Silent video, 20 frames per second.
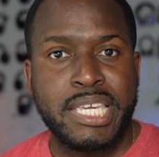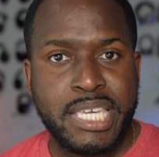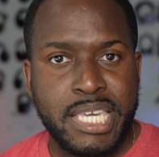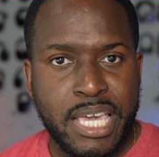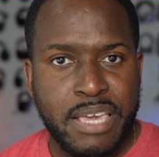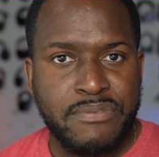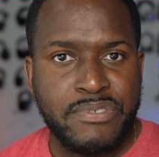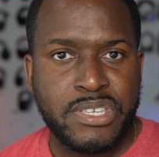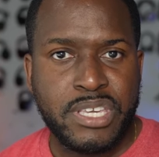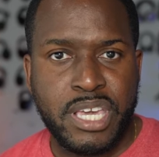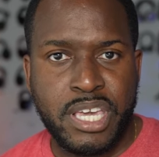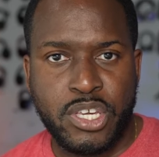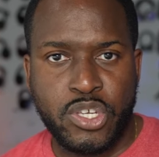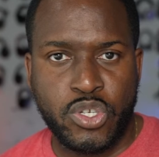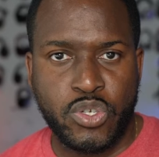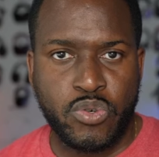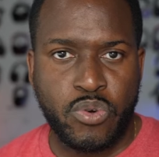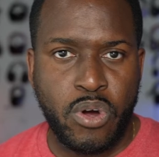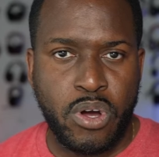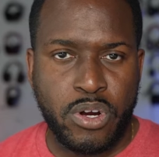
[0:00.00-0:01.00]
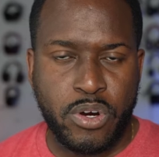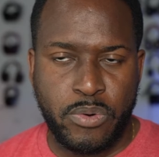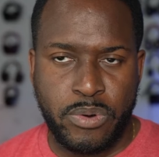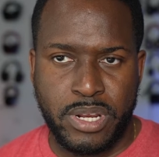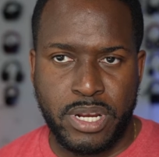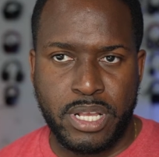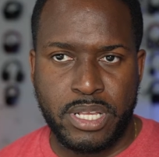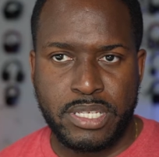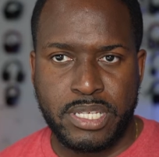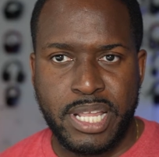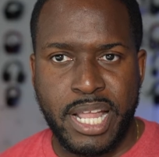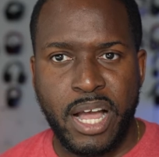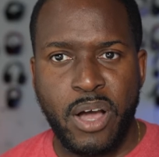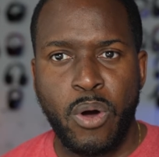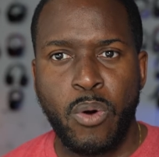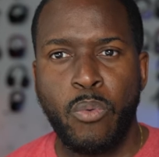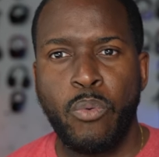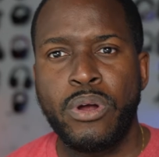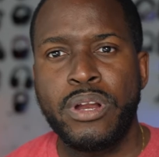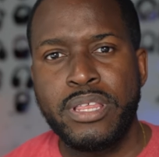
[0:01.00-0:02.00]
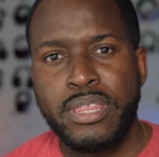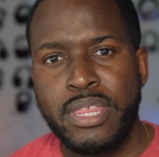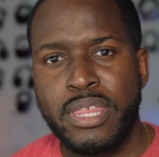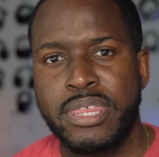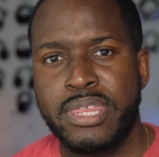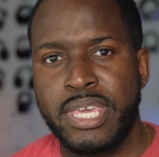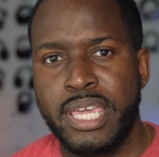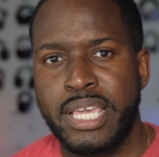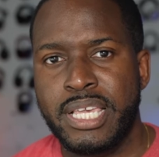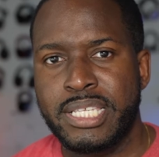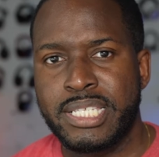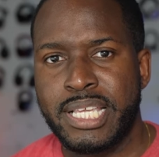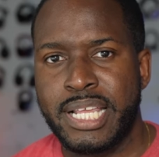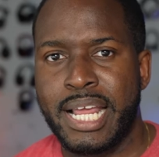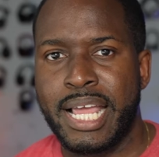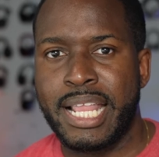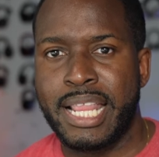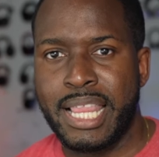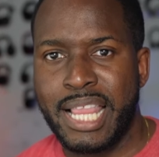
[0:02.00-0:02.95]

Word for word: gives a strong credence. Now, what are the things that I